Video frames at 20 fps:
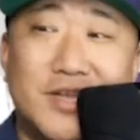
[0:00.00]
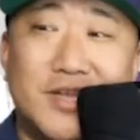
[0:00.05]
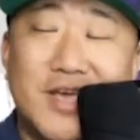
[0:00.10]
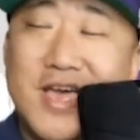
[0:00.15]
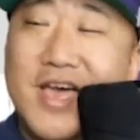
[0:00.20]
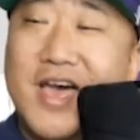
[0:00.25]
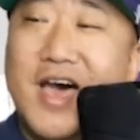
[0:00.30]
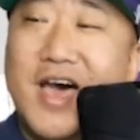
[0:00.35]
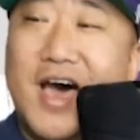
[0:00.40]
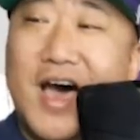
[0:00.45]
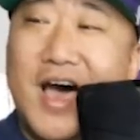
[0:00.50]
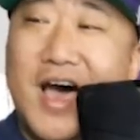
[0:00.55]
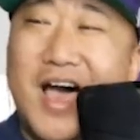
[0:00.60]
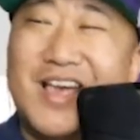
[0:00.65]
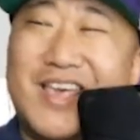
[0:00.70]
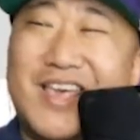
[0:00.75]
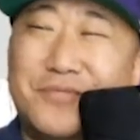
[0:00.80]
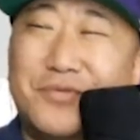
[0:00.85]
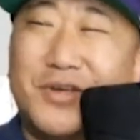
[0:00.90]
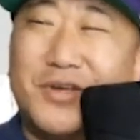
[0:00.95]
it. Uh,
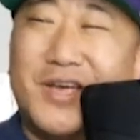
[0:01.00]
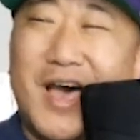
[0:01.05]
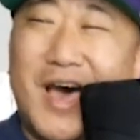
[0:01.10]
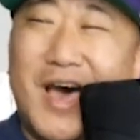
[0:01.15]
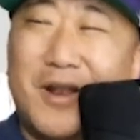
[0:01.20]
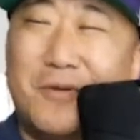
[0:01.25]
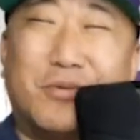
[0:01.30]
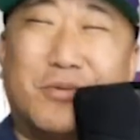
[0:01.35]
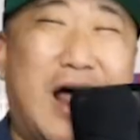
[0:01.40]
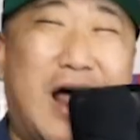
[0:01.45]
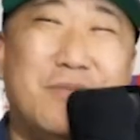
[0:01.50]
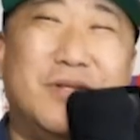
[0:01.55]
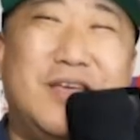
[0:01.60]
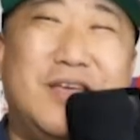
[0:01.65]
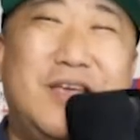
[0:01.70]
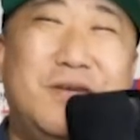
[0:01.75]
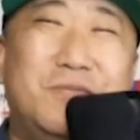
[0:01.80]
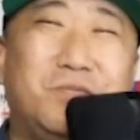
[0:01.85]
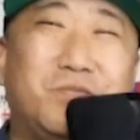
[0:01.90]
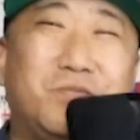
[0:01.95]
Kevin O'Connell
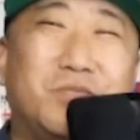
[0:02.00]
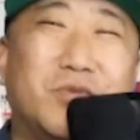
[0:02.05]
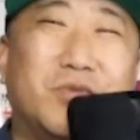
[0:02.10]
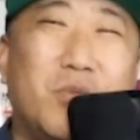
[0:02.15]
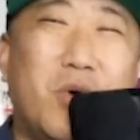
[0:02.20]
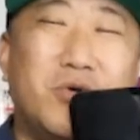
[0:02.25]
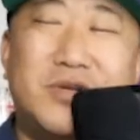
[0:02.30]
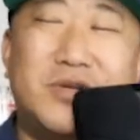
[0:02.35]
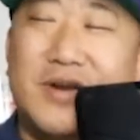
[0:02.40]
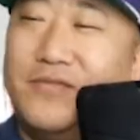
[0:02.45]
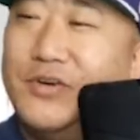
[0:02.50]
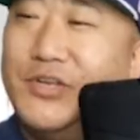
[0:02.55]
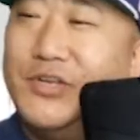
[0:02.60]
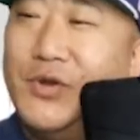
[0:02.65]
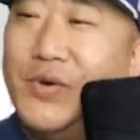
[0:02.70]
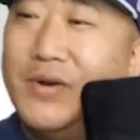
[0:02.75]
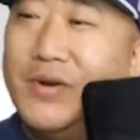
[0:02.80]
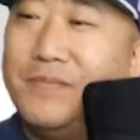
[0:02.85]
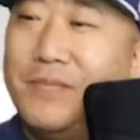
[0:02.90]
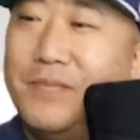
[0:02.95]
probably won't ever
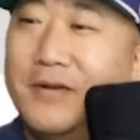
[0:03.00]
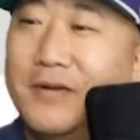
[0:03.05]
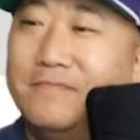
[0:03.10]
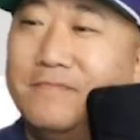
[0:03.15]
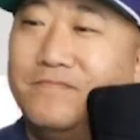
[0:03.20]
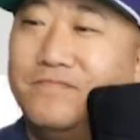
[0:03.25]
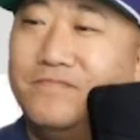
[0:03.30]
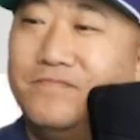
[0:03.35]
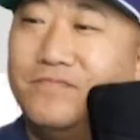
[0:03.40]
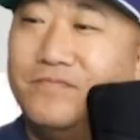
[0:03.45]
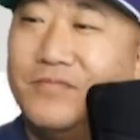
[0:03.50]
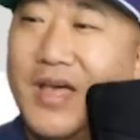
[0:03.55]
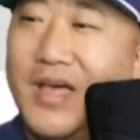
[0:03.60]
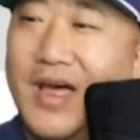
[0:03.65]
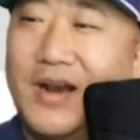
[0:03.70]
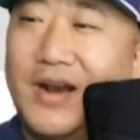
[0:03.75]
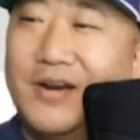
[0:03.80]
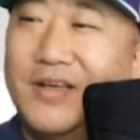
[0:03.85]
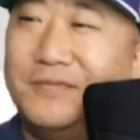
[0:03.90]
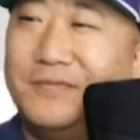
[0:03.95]
do it, but I
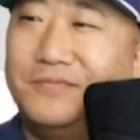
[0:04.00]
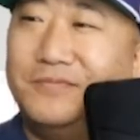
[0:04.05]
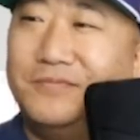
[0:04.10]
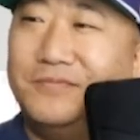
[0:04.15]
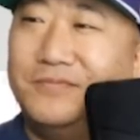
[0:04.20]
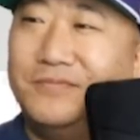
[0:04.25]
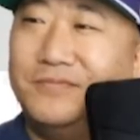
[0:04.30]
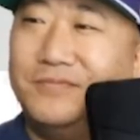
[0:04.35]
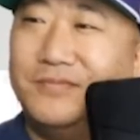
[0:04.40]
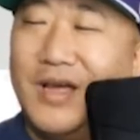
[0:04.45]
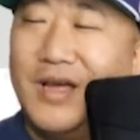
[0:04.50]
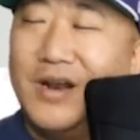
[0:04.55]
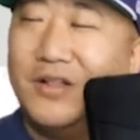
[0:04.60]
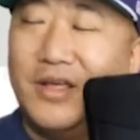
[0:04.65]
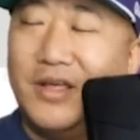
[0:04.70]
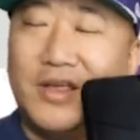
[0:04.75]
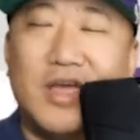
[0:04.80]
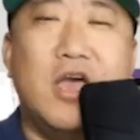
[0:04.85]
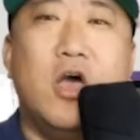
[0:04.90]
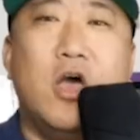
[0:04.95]
don't know know,
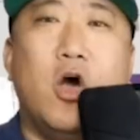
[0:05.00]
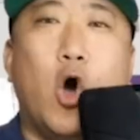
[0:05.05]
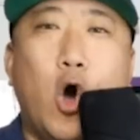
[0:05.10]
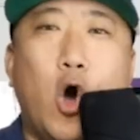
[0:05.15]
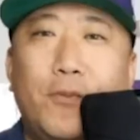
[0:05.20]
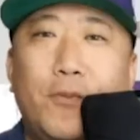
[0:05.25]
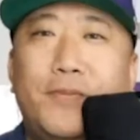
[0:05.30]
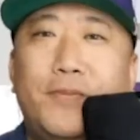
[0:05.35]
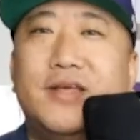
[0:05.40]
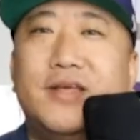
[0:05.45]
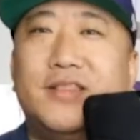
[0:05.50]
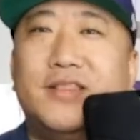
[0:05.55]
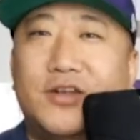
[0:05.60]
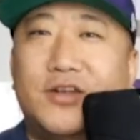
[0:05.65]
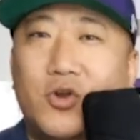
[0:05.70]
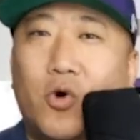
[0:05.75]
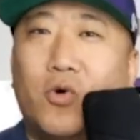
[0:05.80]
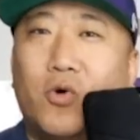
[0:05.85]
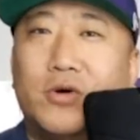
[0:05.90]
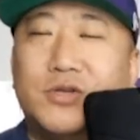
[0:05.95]
like opening the
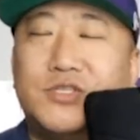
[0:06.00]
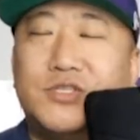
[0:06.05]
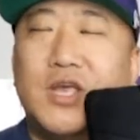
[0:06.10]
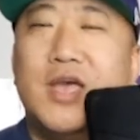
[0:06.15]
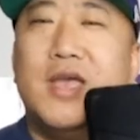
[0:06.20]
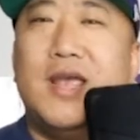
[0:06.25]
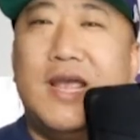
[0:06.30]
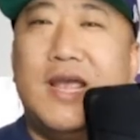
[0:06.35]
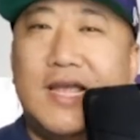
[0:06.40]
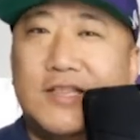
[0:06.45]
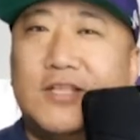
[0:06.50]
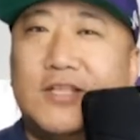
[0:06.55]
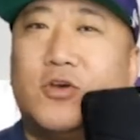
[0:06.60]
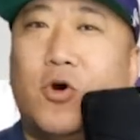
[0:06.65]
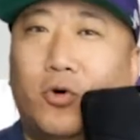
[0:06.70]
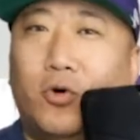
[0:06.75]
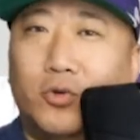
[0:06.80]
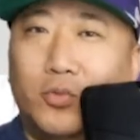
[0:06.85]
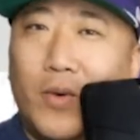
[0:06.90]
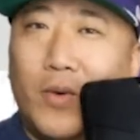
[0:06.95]
doors in the
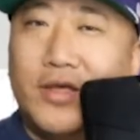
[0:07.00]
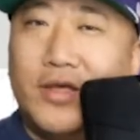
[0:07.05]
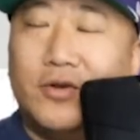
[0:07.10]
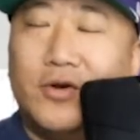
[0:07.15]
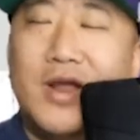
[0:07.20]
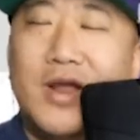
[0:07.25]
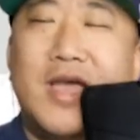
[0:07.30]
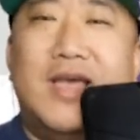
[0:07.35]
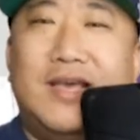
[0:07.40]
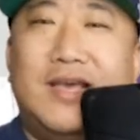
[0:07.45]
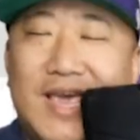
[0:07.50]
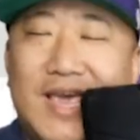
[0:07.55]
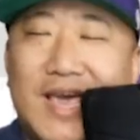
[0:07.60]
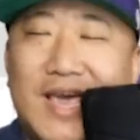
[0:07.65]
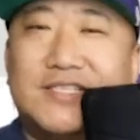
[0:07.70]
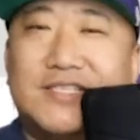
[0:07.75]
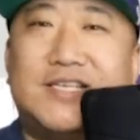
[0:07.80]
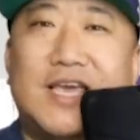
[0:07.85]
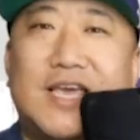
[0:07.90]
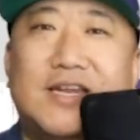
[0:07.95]
cold weather.
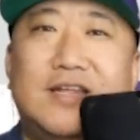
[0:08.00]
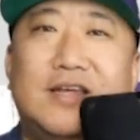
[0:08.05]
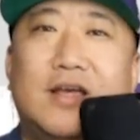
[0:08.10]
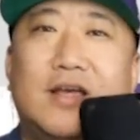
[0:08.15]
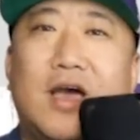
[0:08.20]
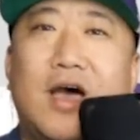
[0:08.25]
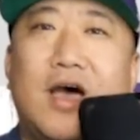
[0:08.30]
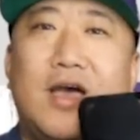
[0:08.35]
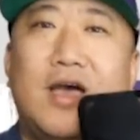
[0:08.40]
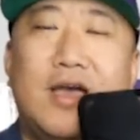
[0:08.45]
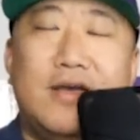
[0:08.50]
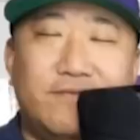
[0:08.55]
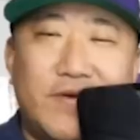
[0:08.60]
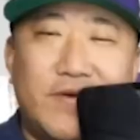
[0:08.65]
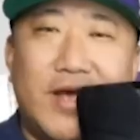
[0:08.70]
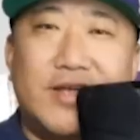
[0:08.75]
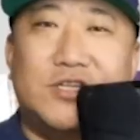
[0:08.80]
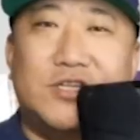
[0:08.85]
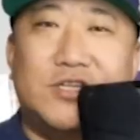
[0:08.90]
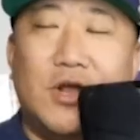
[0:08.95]
Yes, getting uh,
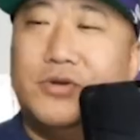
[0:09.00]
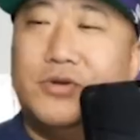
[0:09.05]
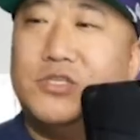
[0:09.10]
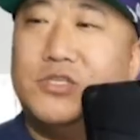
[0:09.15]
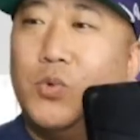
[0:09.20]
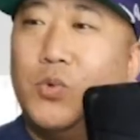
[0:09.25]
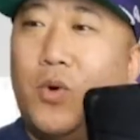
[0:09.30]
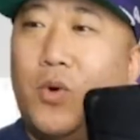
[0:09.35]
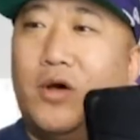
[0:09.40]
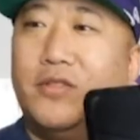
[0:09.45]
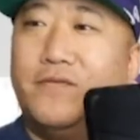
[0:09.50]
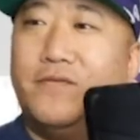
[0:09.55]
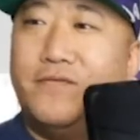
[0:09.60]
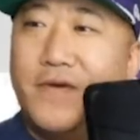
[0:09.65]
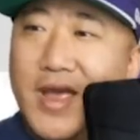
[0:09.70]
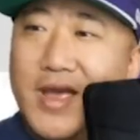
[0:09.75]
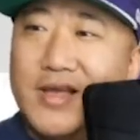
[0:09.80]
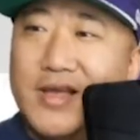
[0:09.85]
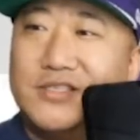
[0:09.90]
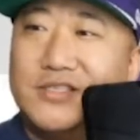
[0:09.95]
advance notice to all the
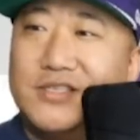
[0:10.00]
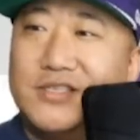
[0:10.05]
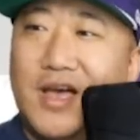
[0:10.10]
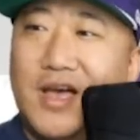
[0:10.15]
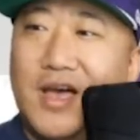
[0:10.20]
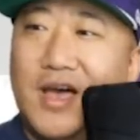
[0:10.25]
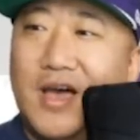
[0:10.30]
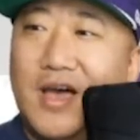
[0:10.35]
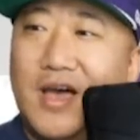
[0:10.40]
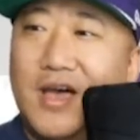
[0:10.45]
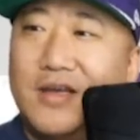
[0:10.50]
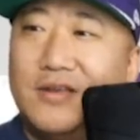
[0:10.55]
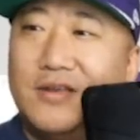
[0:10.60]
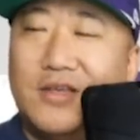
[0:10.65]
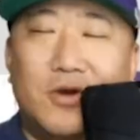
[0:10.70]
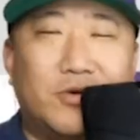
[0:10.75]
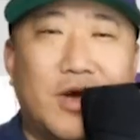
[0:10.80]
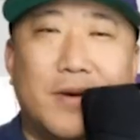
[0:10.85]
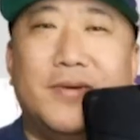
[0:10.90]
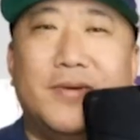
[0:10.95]
fans, uh,
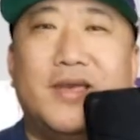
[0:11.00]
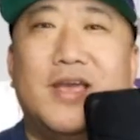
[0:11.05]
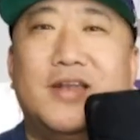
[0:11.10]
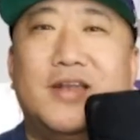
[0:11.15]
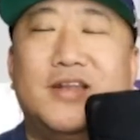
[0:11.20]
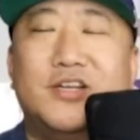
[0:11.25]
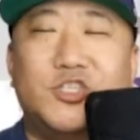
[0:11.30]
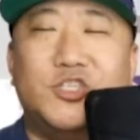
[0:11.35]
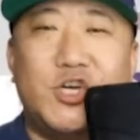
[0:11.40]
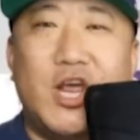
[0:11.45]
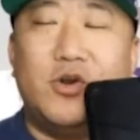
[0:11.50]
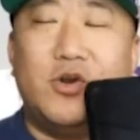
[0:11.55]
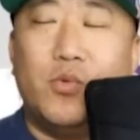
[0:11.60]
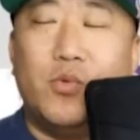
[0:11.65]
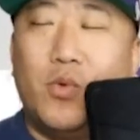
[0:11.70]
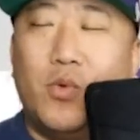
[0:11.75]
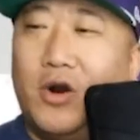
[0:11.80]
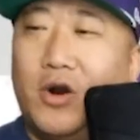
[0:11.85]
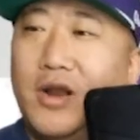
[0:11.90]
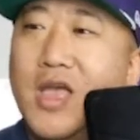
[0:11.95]
you know, coming in in
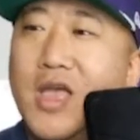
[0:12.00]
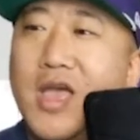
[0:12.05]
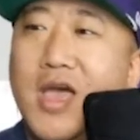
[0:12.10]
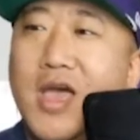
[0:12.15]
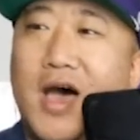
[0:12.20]
January